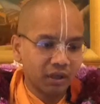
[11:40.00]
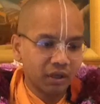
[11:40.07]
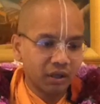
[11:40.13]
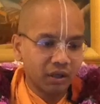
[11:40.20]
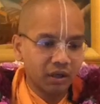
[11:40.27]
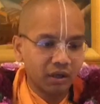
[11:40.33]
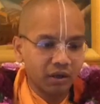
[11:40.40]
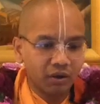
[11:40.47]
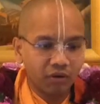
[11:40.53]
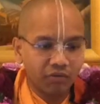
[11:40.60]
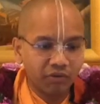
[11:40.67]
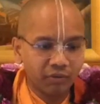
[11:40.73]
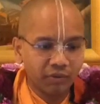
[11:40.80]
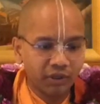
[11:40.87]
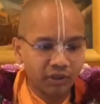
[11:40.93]
I
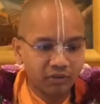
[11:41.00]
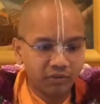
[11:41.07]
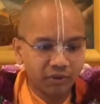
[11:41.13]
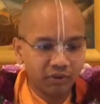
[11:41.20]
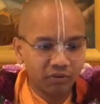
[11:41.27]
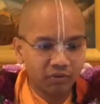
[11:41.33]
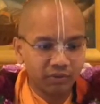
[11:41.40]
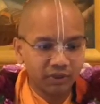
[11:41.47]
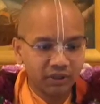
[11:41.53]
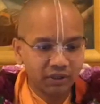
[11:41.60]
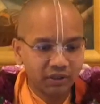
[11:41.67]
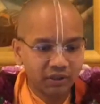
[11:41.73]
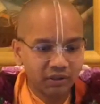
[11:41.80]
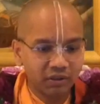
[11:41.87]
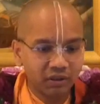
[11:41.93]
offer my respectful
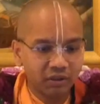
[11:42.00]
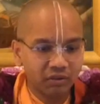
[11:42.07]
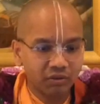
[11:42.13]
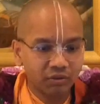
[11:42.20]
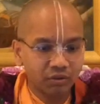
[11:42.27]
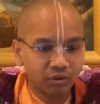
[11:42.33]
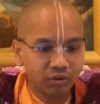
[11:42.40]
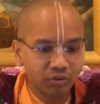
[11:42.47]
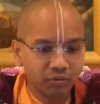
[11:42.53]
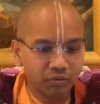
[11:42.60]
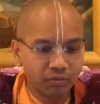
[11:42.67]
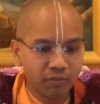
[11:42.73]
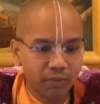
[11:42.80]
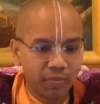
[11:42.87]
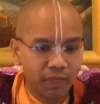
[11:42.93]
obeisances unto you,
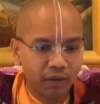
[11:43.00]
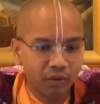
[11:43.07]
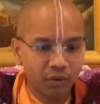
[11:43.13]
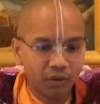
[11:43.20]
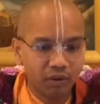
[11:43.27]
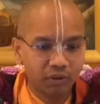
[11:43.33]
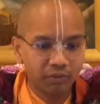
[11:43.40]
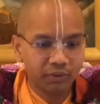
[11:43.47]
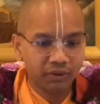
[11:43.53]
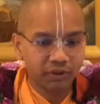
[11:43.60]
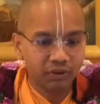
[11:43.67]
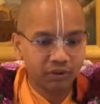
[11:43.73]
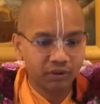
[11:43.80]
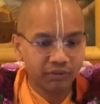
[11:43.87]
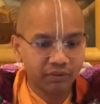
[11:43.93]
who are the
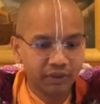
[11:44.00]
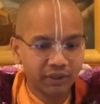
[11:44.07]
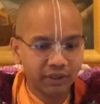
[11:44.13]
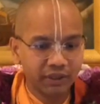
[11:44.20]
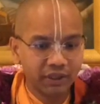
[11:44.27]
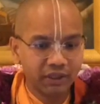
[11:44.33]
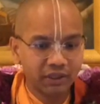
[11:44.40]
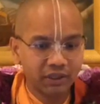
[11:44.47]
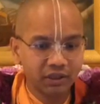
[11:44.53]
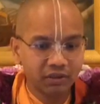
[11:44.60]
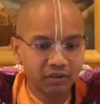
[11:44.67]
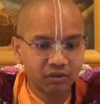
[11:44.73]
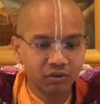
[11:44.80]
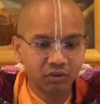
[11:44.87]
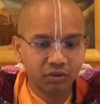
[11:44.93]
personified
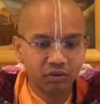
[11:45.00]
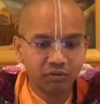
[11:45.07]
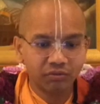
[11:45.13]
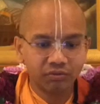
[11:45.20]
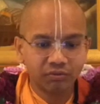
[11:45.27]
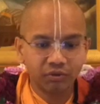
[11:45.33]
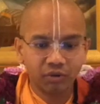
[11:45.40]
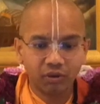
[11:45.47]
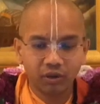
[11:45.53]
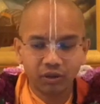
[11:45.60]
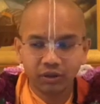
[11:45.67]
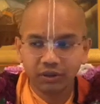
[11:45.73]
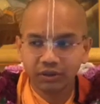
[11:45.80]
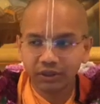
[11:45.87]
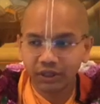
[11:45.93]
teachings of Lord
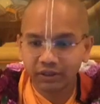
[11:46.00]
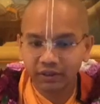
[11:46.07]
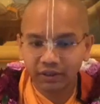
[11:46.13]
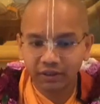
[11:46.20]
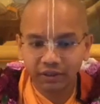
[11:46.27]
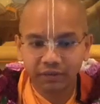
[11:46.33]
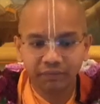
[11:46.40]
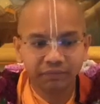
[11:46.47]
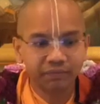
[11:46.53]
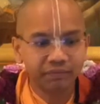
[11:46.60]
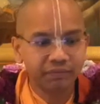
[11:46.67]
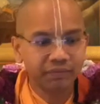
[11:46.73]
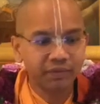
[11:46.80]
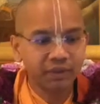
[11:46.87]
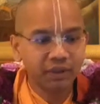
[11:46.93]
Chaitanya.
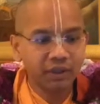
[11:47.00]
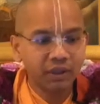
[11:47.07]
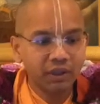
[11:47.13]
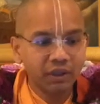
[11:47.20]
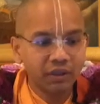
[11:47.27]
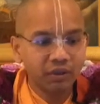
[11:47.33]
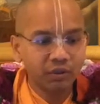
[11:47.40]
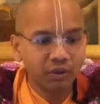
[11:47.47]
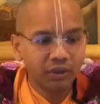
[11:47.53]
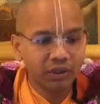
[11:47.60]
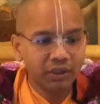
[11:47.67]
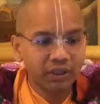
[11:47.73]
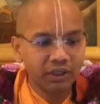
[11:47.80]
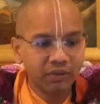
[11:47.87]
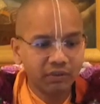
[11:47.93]
You are the
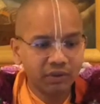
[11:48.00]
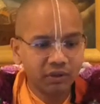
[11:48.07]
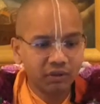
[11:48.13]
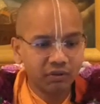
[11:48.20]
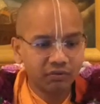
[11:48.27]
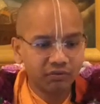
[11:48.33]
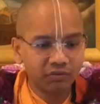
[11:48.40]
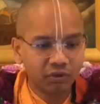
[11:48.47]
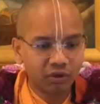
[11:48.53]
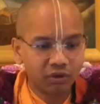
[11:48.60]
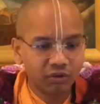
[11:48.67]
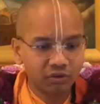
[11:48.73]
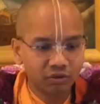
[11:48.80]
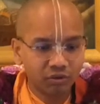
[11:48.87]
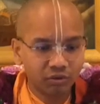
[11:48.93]
deliverer of fallen
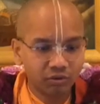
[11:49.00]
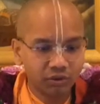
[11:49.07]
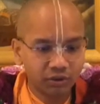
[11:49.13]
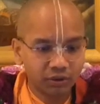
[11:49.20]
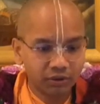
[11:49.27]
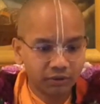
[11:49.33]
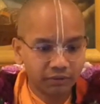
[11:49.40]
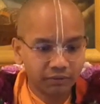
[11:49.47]
souls.